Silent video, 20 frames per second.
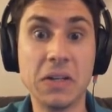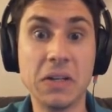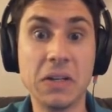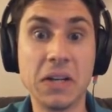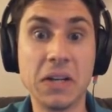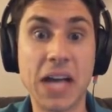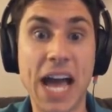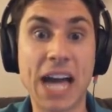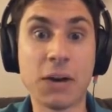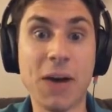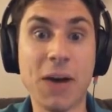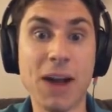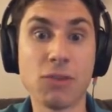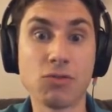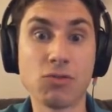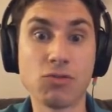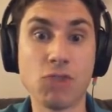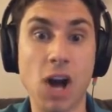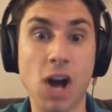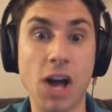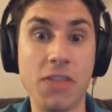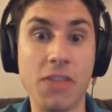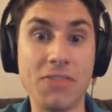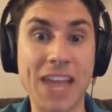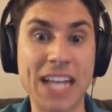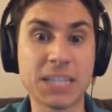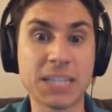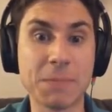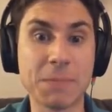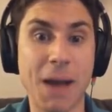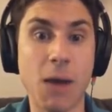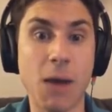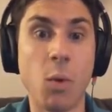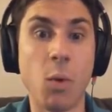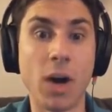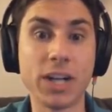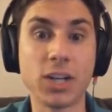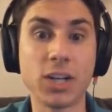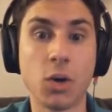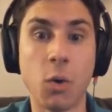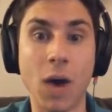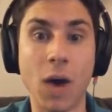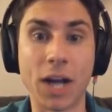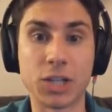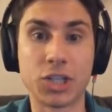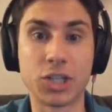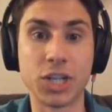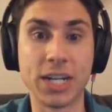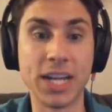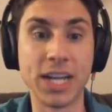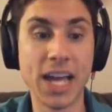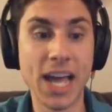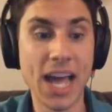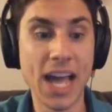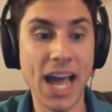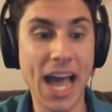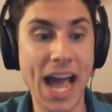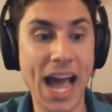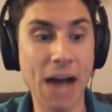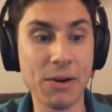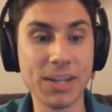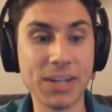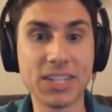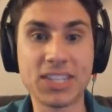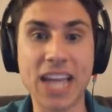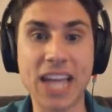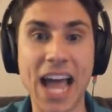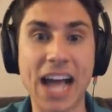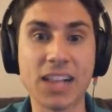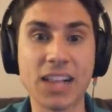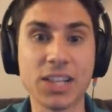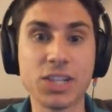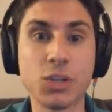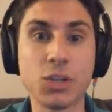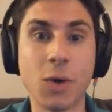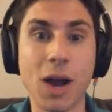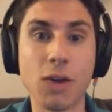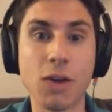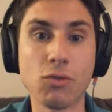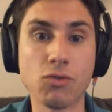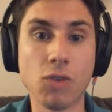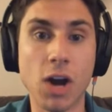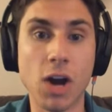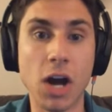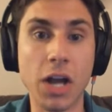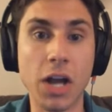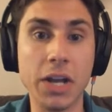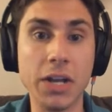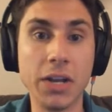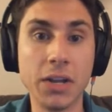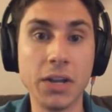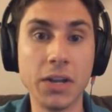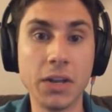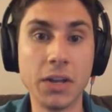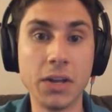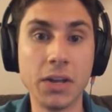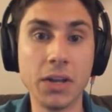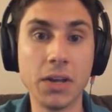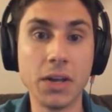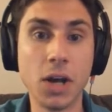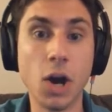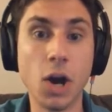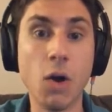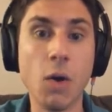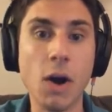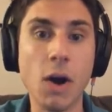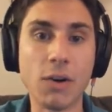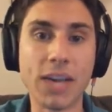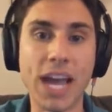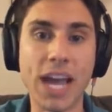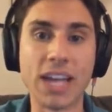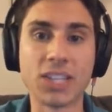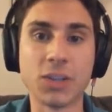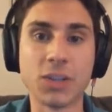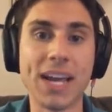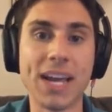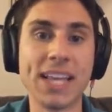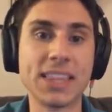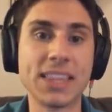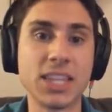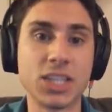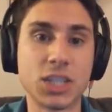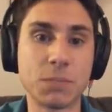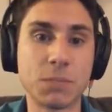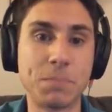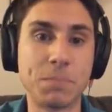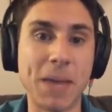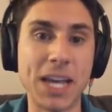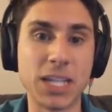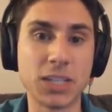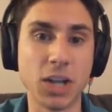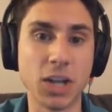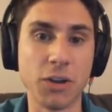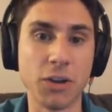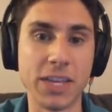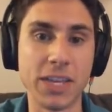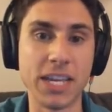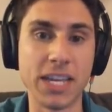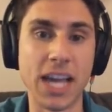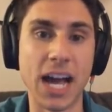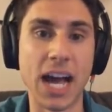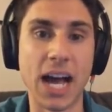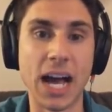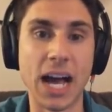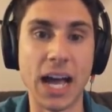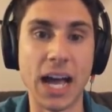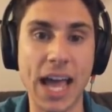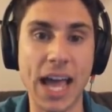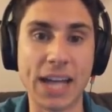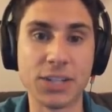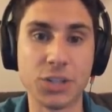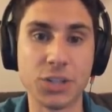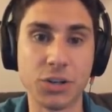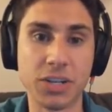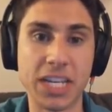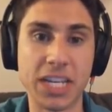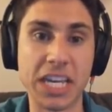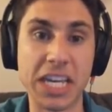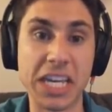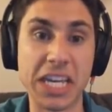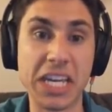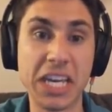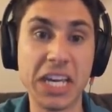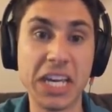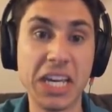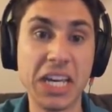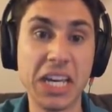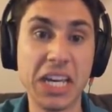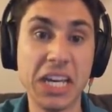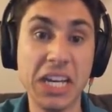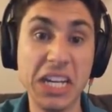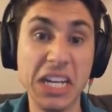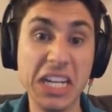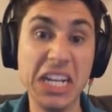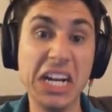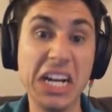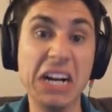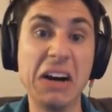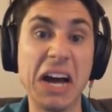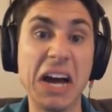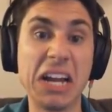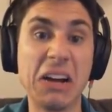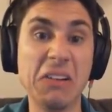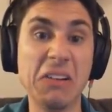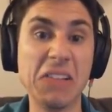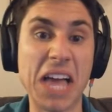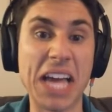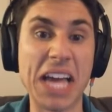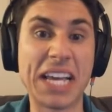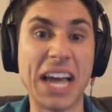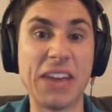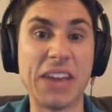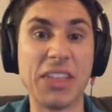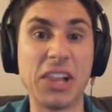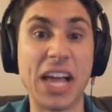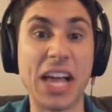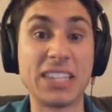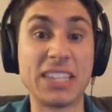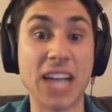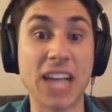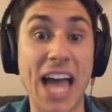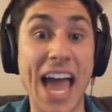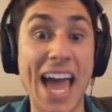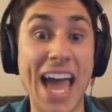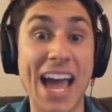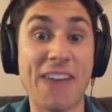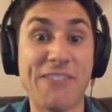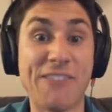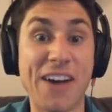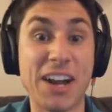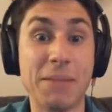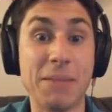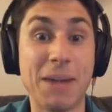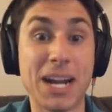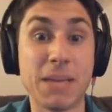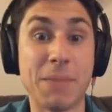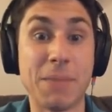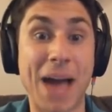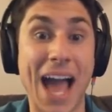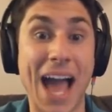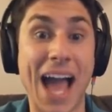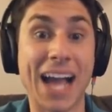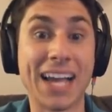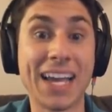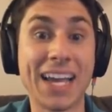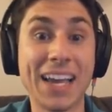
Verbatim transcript: How do I run? That's my one question. How exactly do I run? Oh, okay. So I hit the space or the uh, enter key. Oh, I don't like how the lights. Hey, I found a money bag.